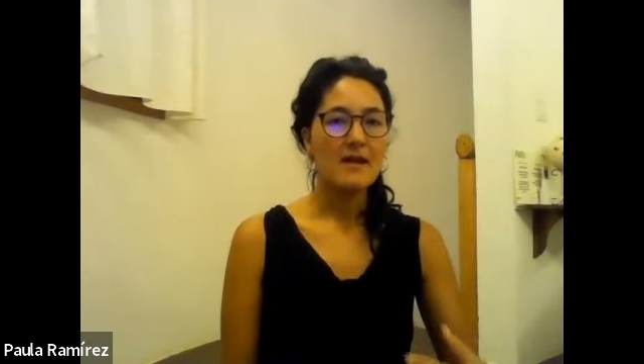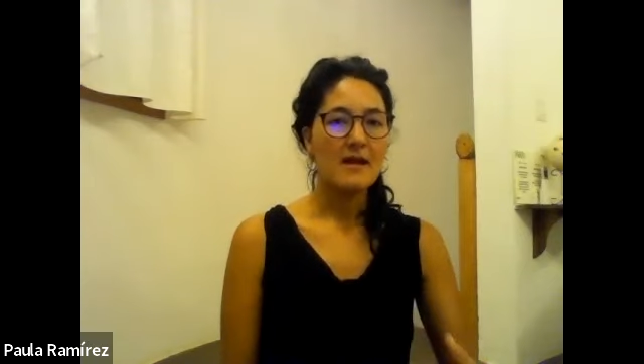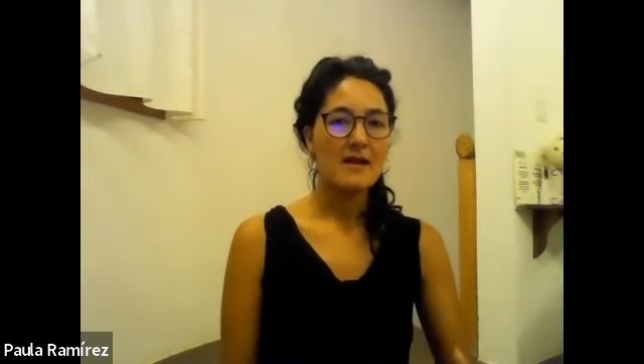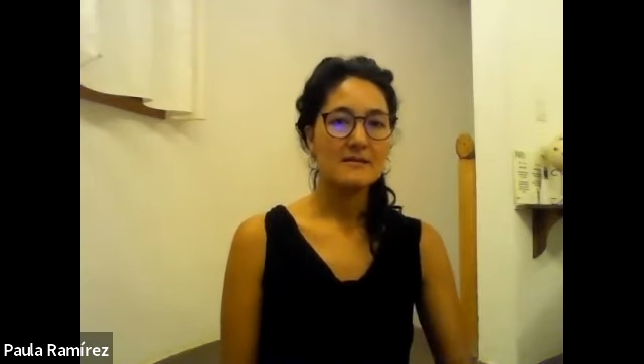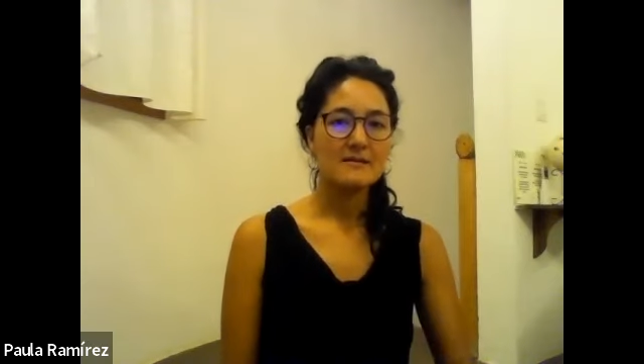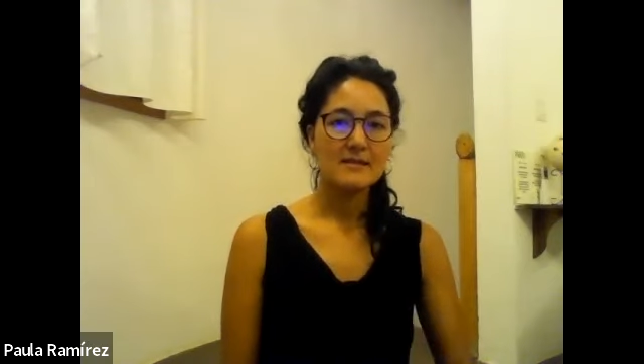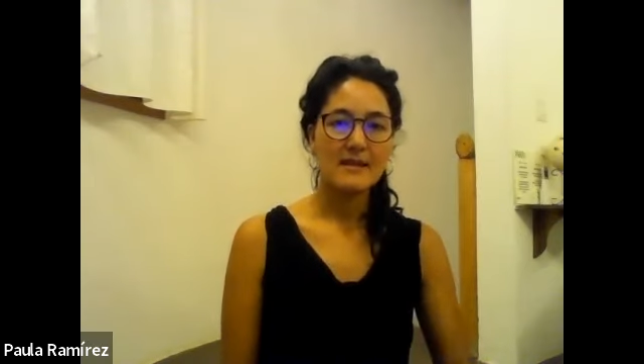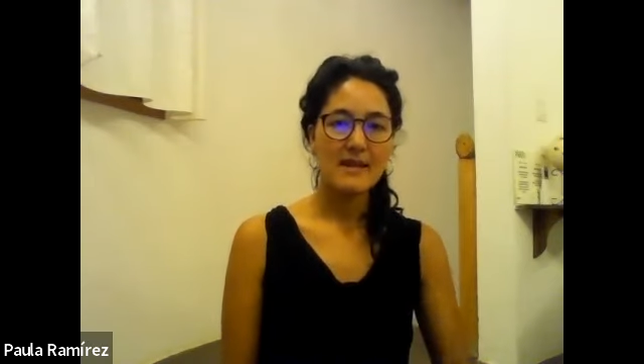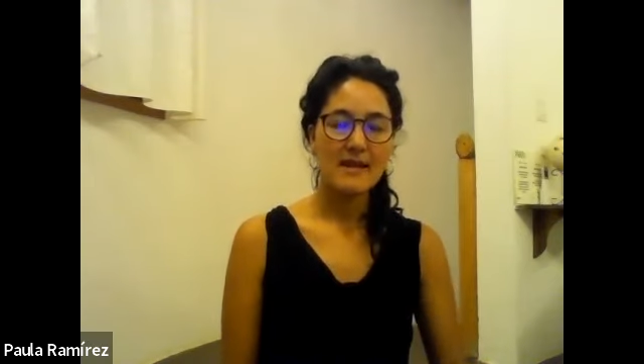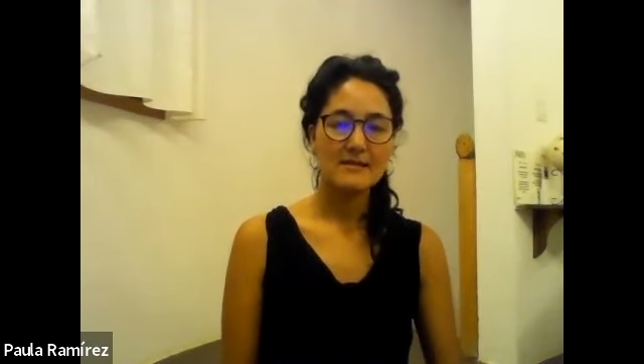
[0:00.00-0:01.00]
and
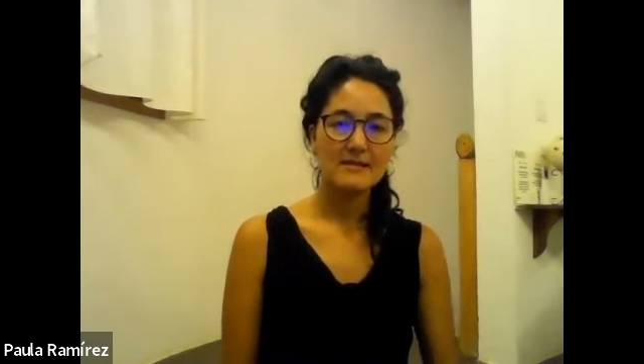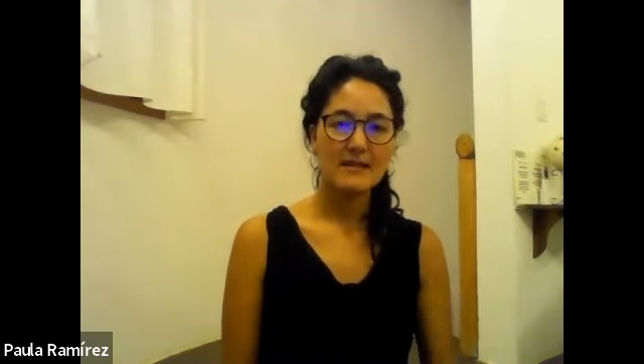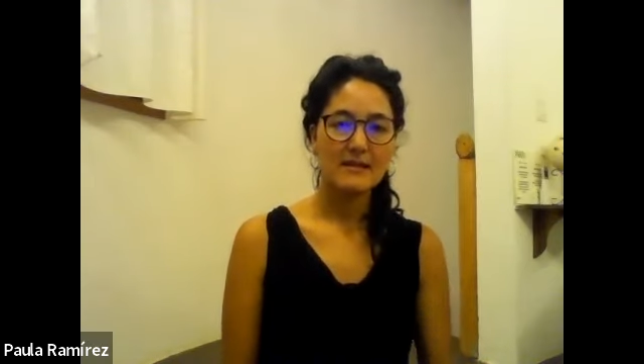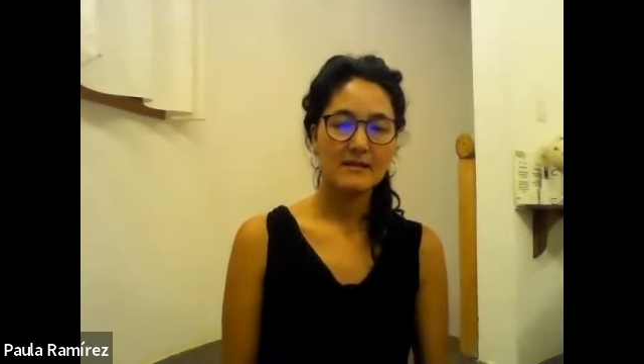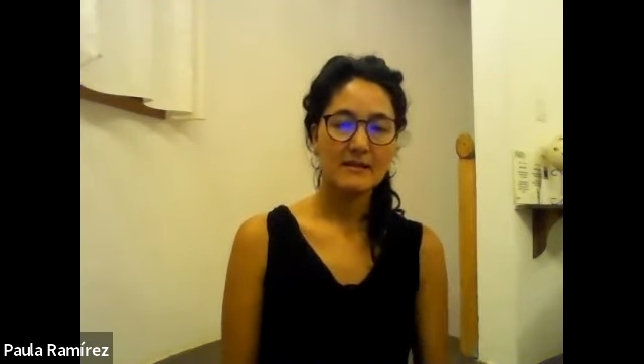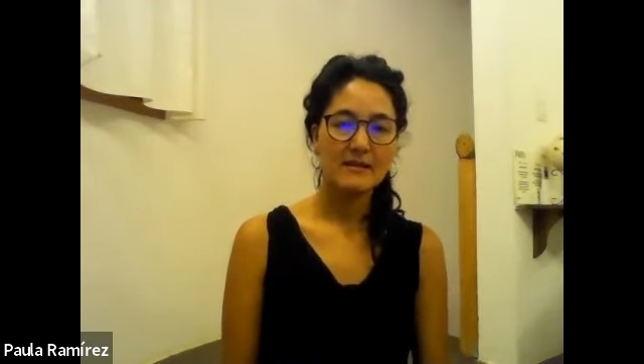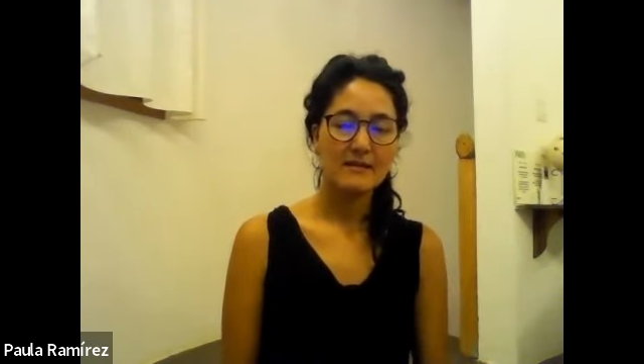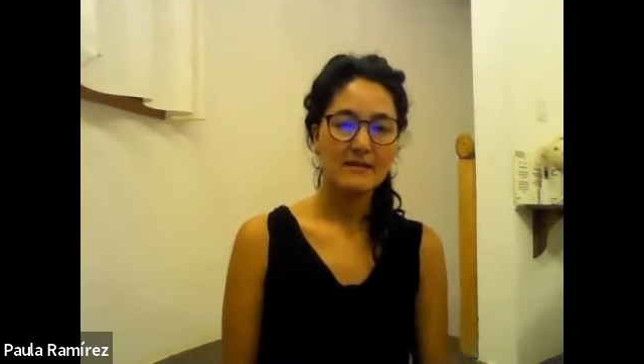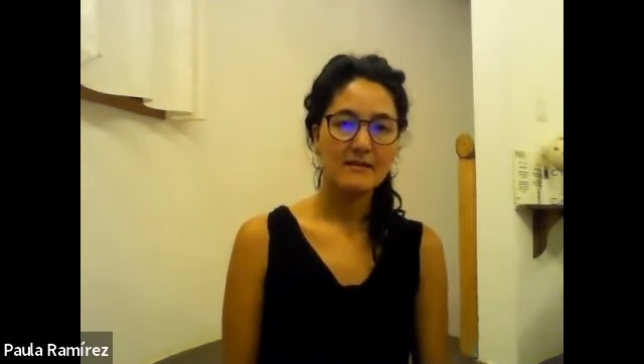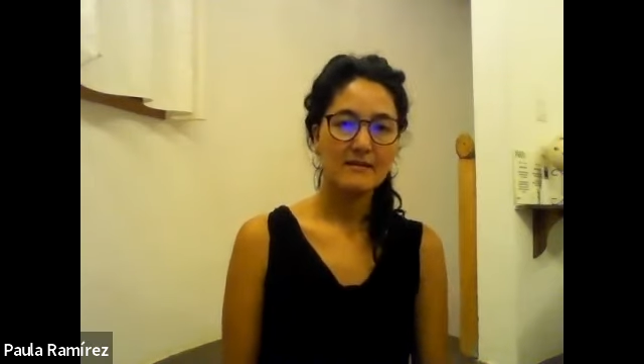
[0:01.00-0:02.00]
exhaling
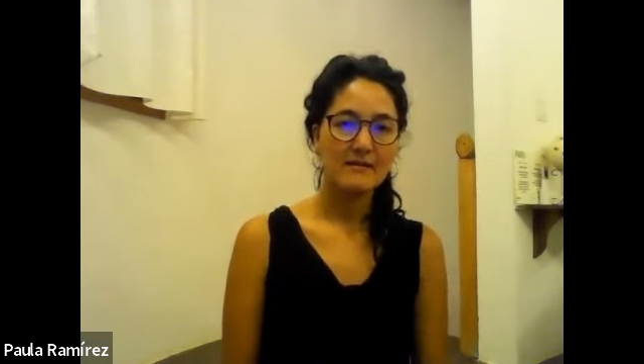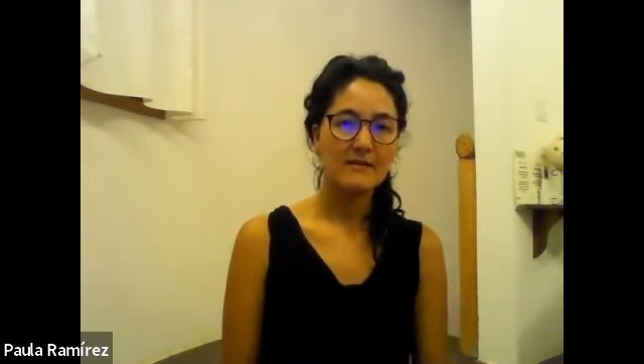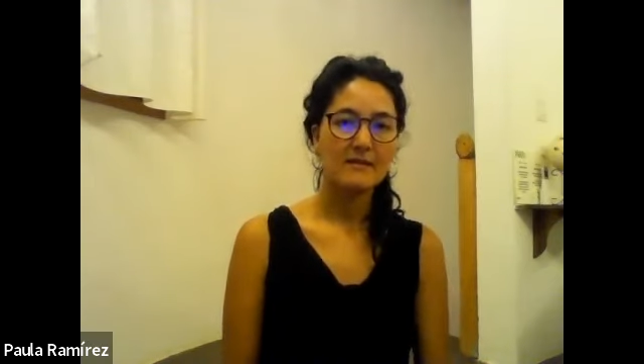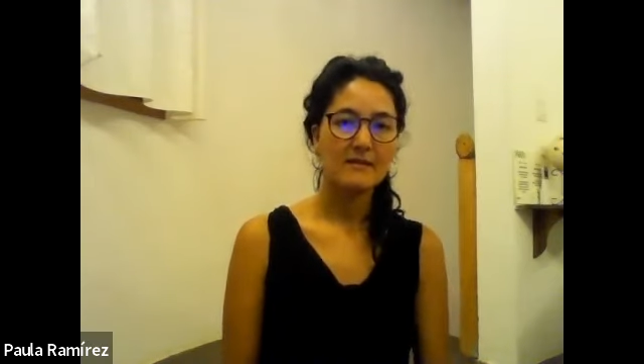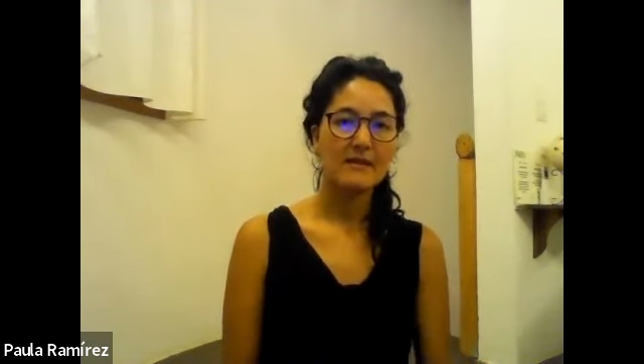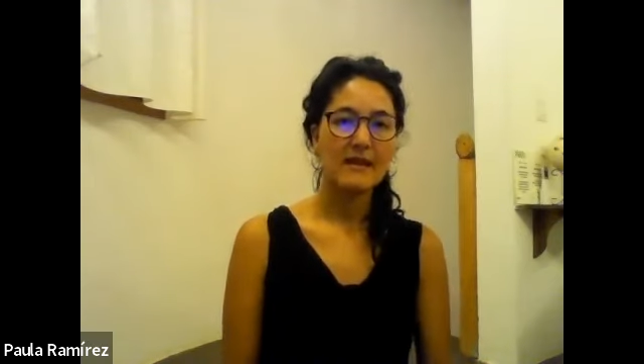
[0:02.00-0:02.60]
and in the